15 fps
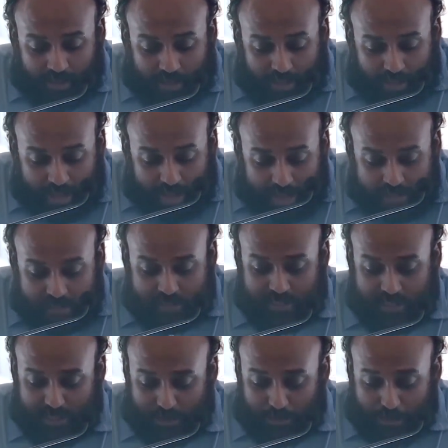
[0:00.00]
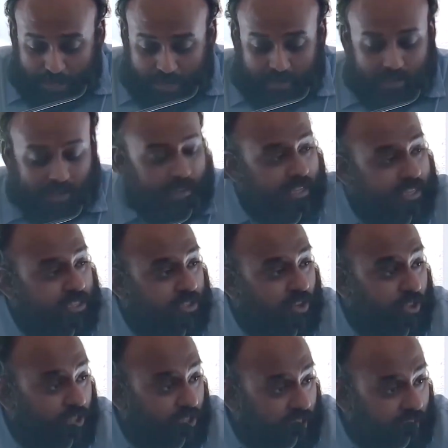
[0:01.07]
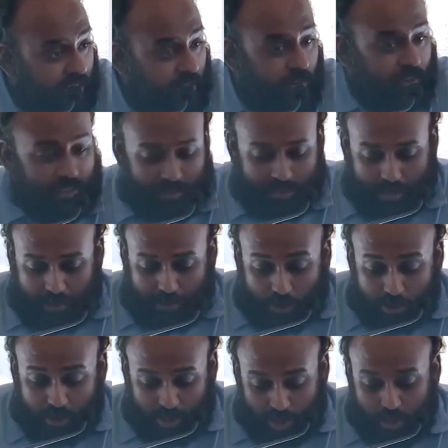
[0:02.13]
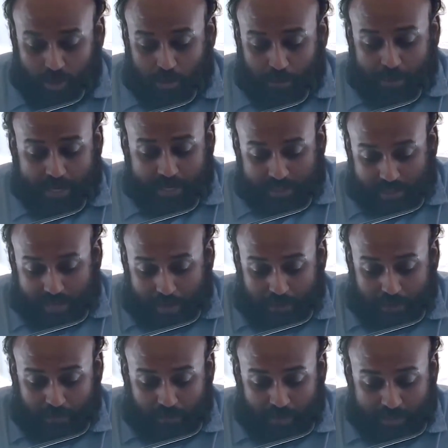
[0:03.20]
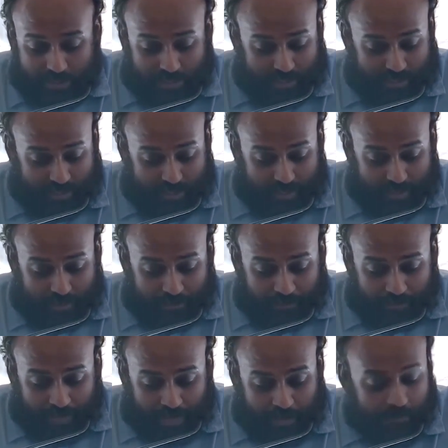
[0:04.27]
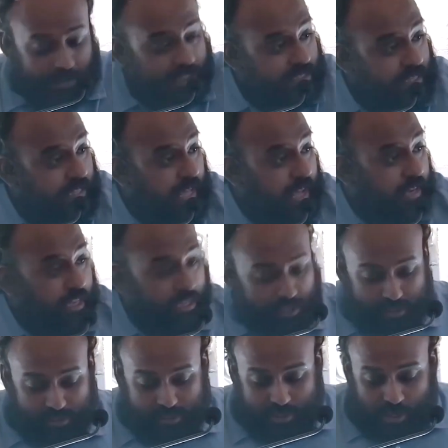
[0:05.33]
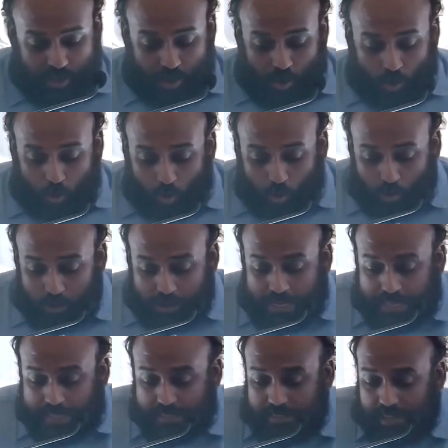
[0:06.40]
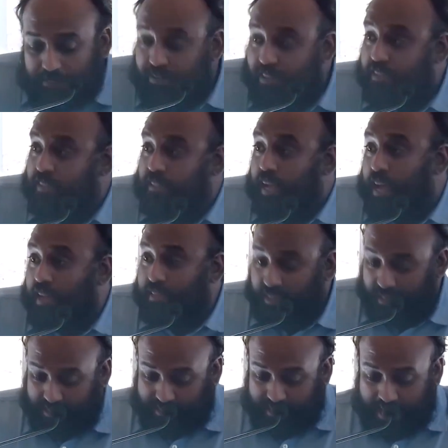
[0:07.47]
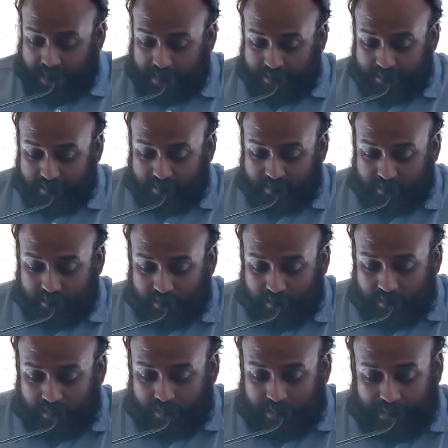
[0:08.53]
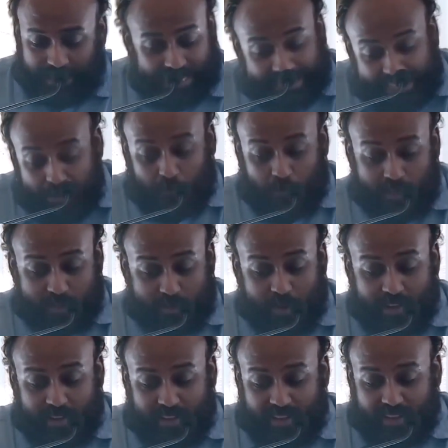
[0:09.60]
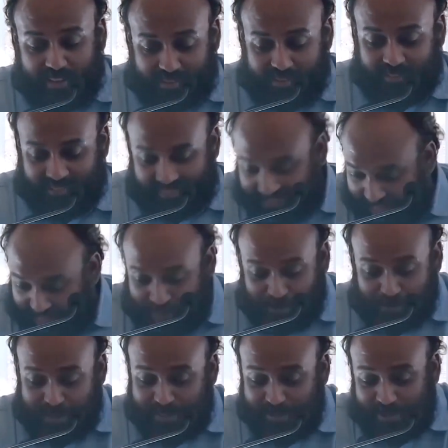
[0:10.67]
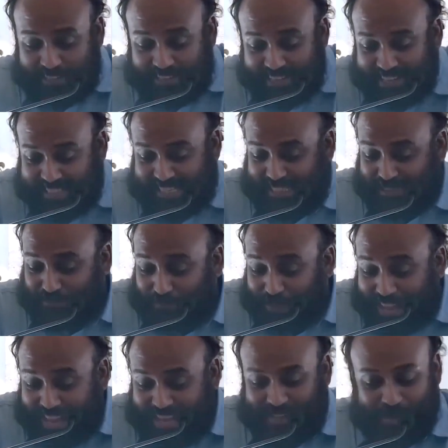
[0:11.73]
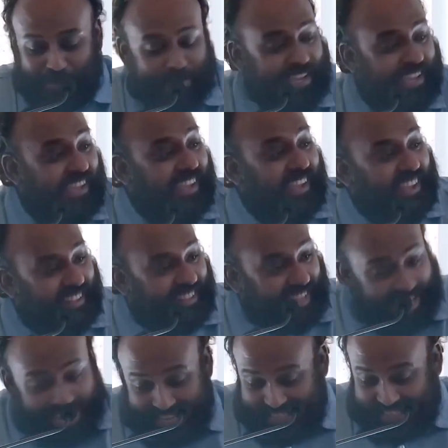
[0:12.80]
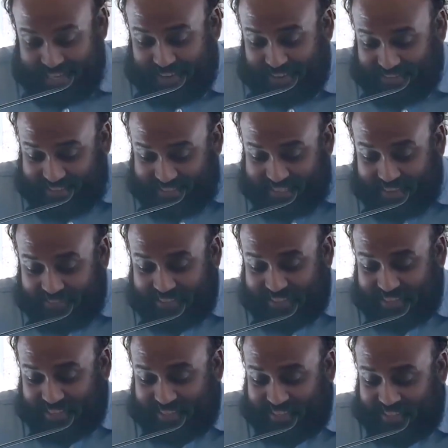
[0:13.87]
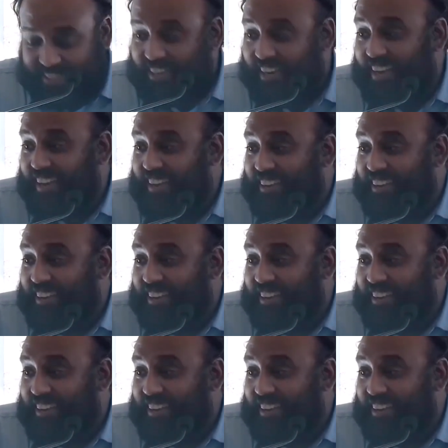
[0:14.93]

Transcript: As this speaker is continued, uh, continued to be described in verse 16, and we see then he's holding seven stars in his hands. And later in verse 20, thank you, verse 20 is explained to be the angel of the seven churches, right?